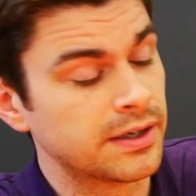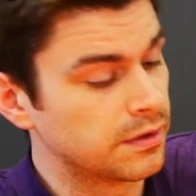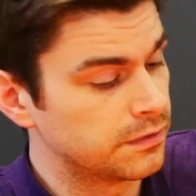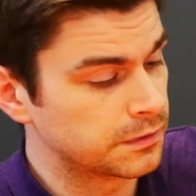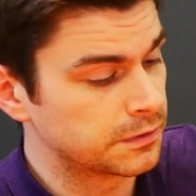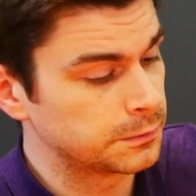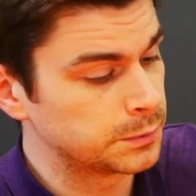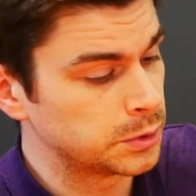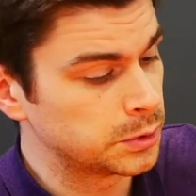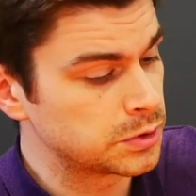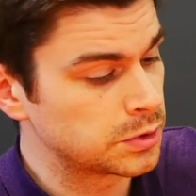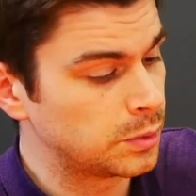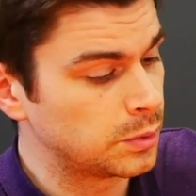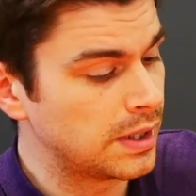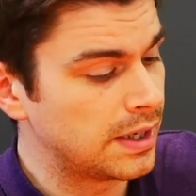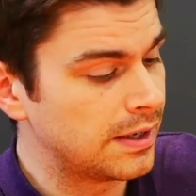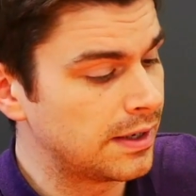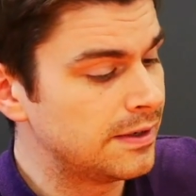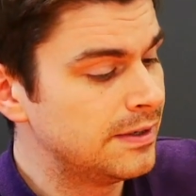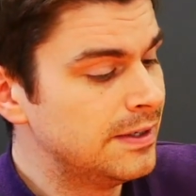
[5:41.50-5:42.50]
comfortable to
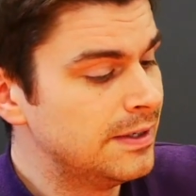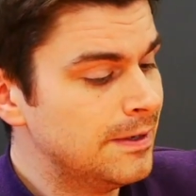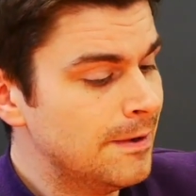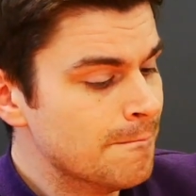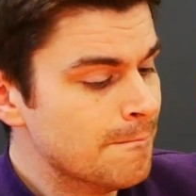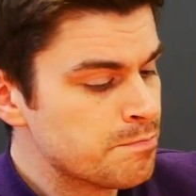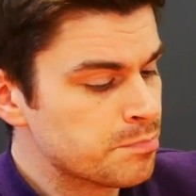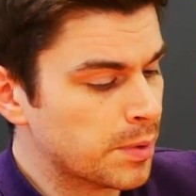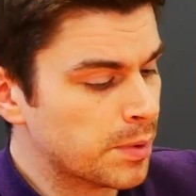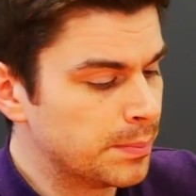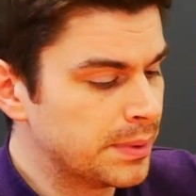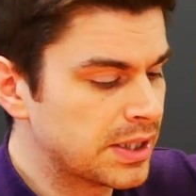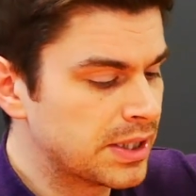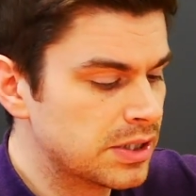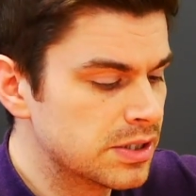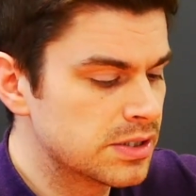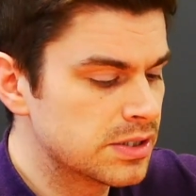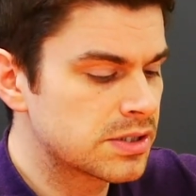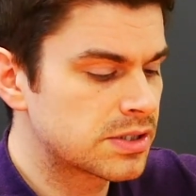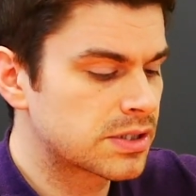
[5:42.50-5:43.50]
wear. But
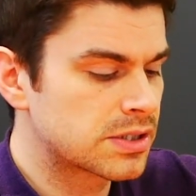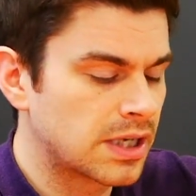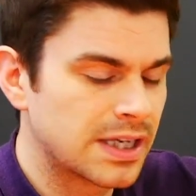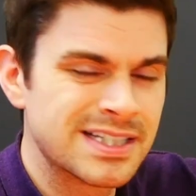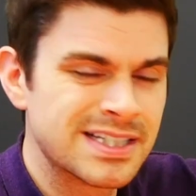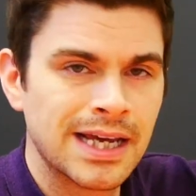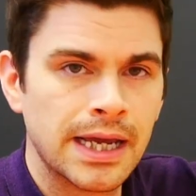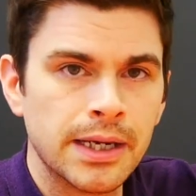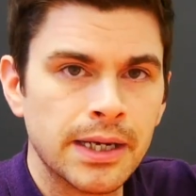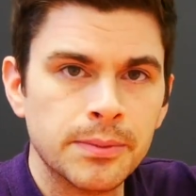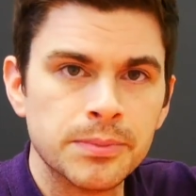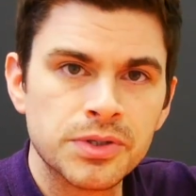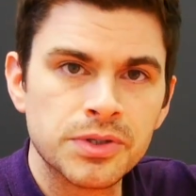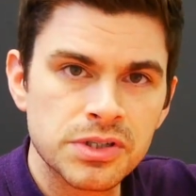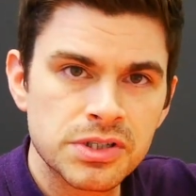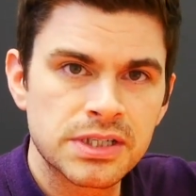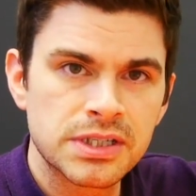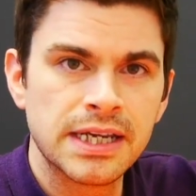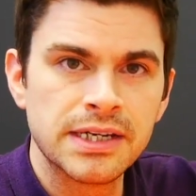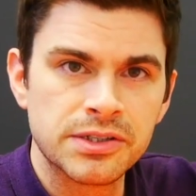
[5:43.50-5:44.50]
because titanium
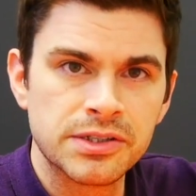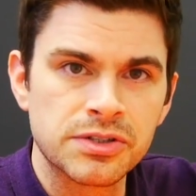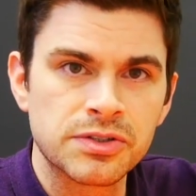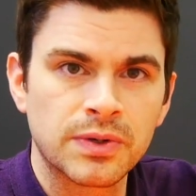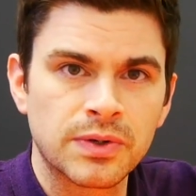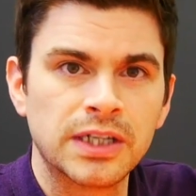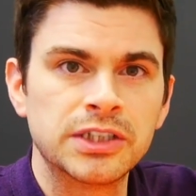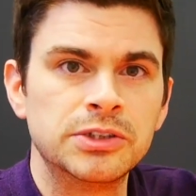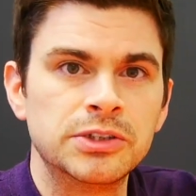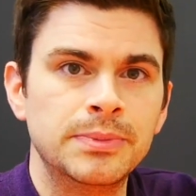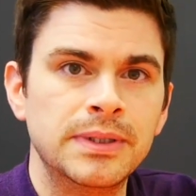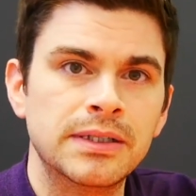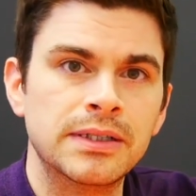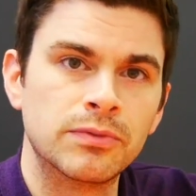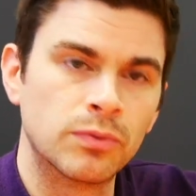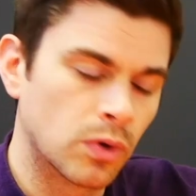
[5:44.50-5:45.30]
does tend to scratch a bit,